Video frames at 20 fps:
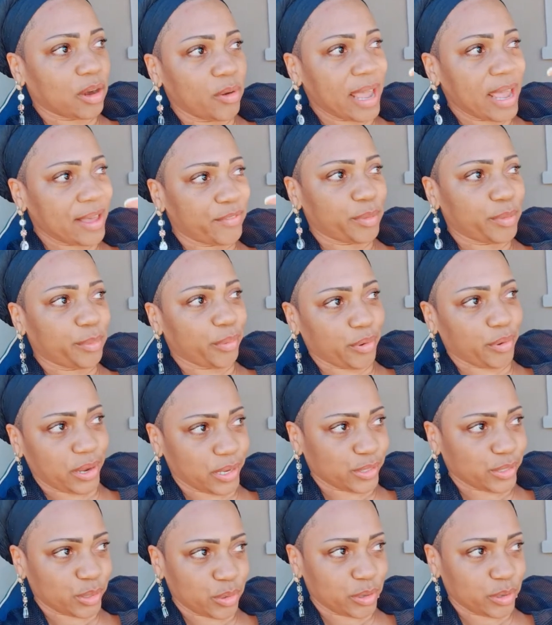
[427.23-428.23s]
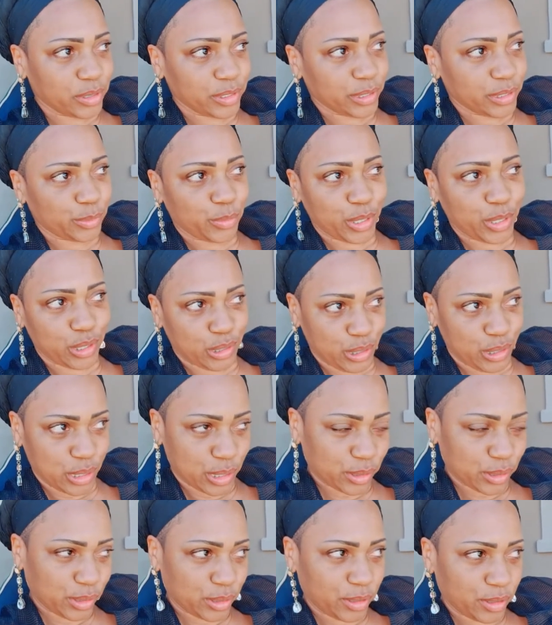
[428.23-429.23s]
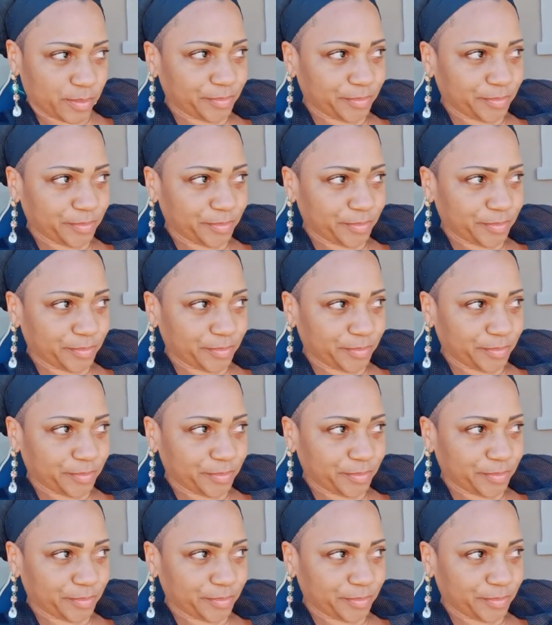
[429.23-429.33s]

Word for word: have a bridge on because we're in the desert